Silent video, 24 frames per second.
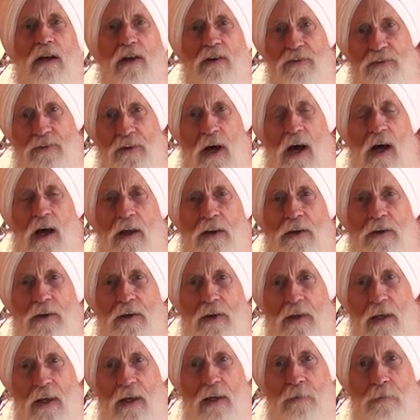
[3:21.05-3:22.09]
Sun,
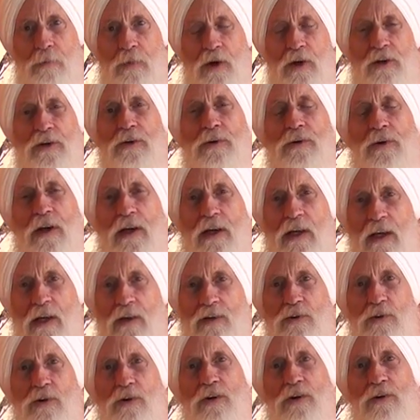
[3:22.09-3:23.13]
and Mercury.
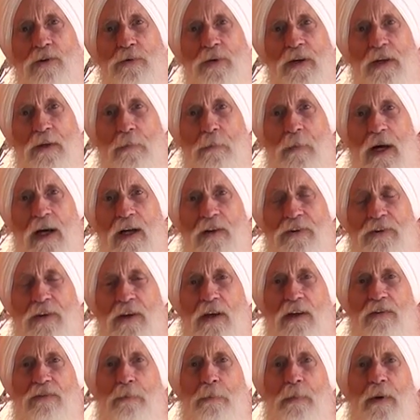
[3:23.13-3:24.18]
And you can read about
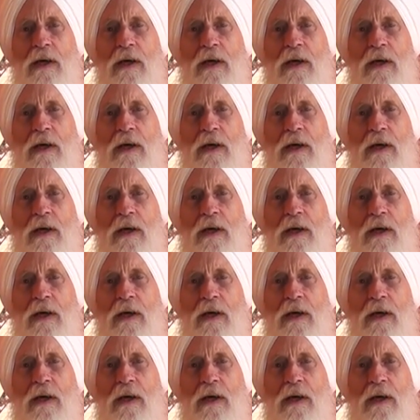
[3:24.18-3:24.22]
this.